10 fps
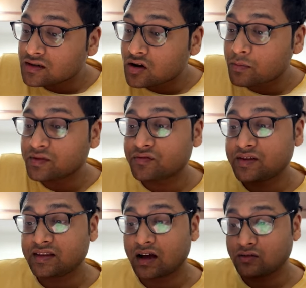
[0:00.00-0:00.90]

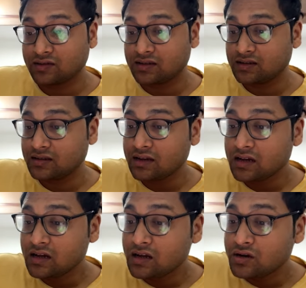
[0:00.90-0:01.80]
3000
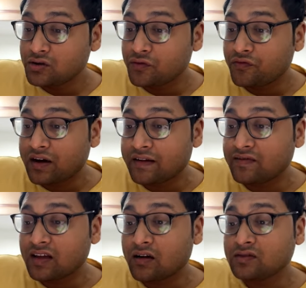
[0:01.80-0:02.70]
to
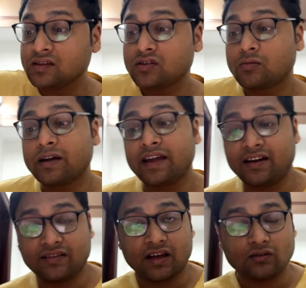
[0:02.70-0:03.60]
5000,
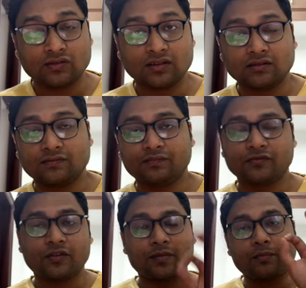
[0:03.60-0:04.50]
8000,
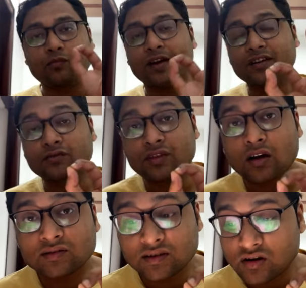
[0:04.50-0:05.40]
from the point
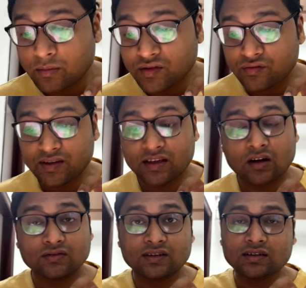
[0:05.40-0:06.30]
2000,
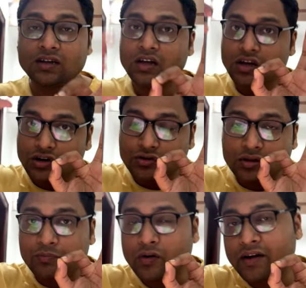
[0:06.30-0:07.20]
3000 to
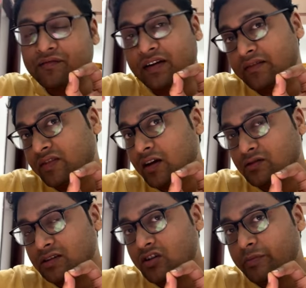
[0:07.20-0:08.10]
the point
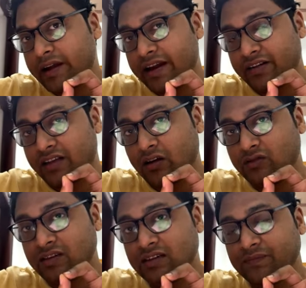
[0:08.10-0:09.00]
5000,
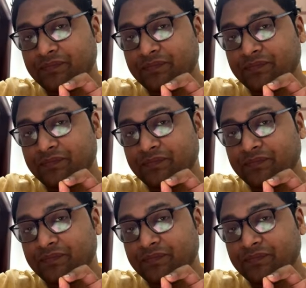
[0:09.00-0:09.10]
8000,